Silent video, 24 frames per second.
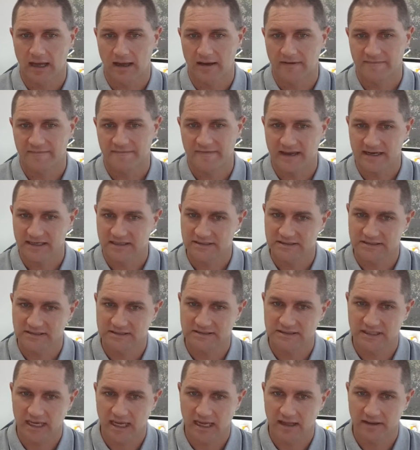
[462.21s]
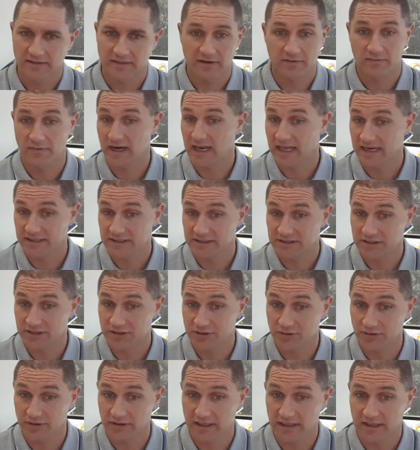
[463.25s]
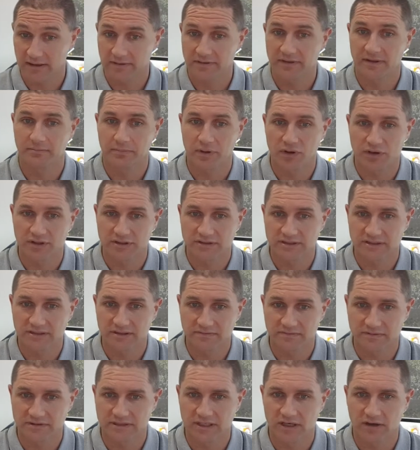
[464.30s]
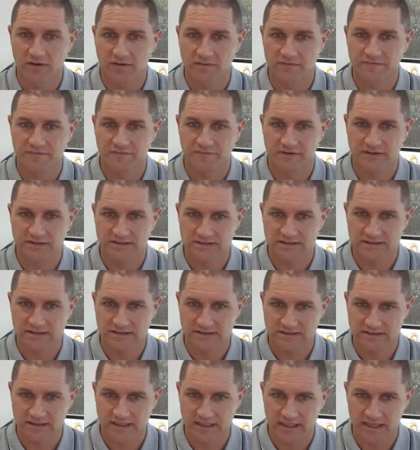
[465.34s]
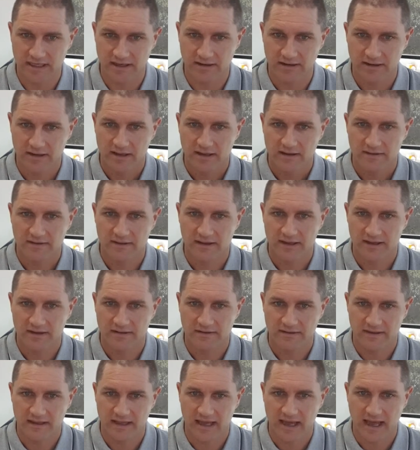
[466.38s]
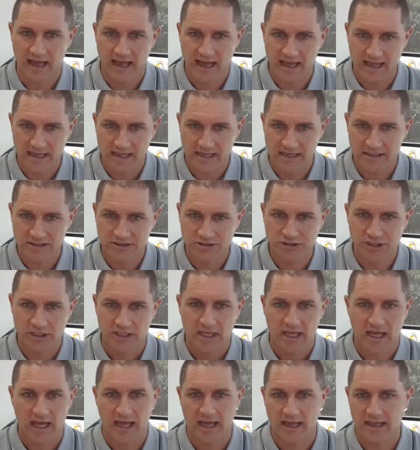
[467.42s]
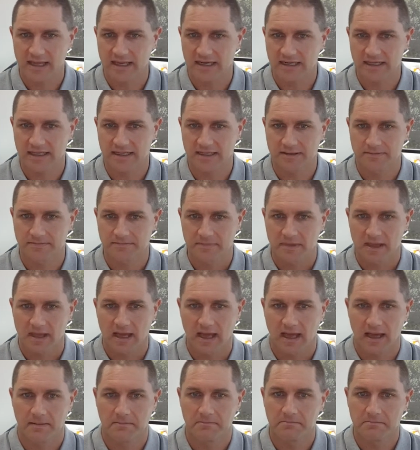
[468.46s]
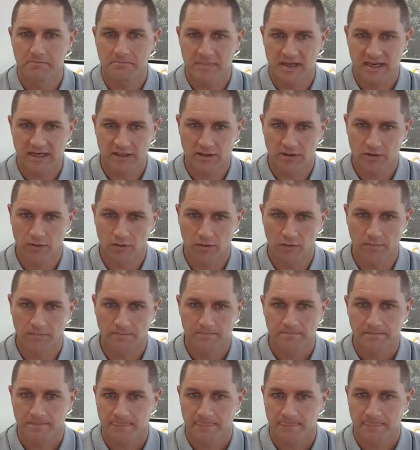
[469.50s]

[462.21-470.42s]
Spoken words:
factors that are related to the person themselves, for instance, their age, any medical